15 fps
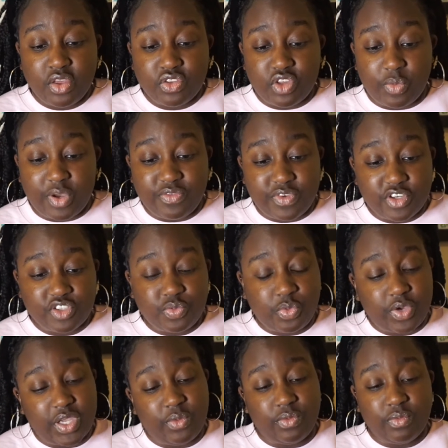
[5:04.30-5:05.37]
So my first
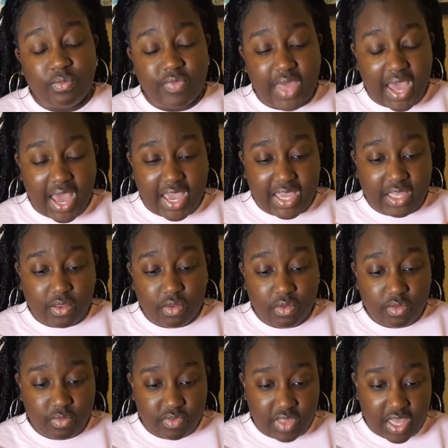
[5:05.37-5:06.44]
point that I
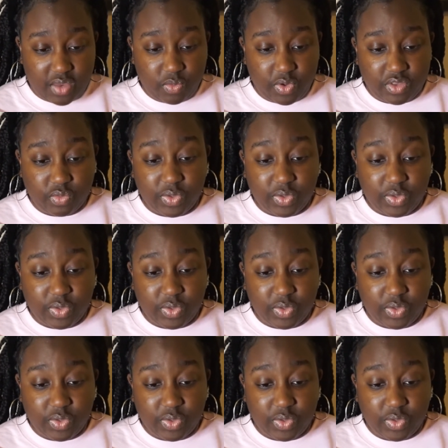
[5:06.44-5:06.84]
said was